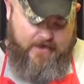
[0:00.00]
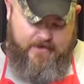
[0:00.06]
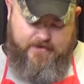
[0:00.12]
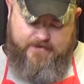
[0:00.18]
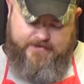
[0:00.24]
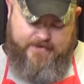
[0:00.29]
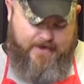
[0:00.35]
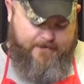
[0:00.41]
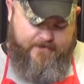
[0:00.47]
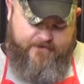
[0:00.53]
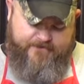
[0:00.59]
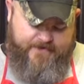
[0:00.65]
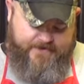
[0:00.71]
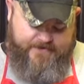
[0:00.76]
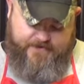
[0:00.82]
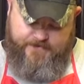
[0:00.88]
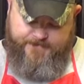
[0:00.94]
Because I'm a
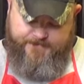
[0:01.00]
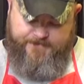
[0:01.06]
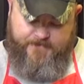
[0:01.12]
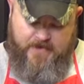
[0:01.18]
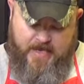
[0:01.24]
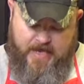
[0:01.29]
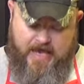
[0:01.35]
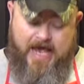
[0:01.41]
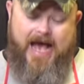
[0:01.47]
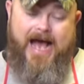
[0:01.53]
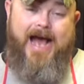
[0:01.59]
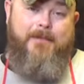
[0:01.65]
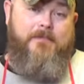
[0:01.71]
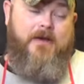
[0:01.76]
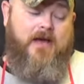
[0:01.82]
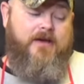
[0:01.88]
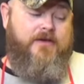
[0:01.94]
fixer. Are oh, ya?
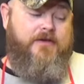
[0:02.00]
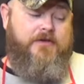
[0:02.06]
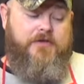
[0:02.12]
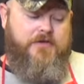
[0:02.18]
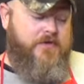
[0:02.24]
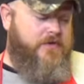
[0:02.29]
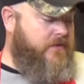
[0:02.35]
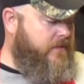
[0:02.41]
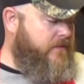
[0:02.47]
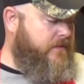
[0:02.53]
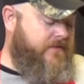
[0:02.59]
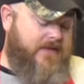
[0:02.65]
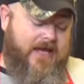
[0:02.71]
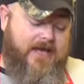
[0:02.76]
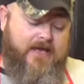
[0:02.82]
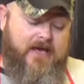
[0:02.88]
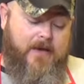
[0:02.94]
I'm not gonna
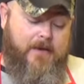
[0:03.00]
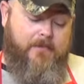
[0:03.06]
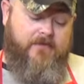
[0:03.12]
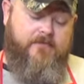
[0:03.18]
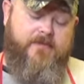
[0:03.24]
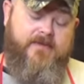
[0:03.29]
use a cup of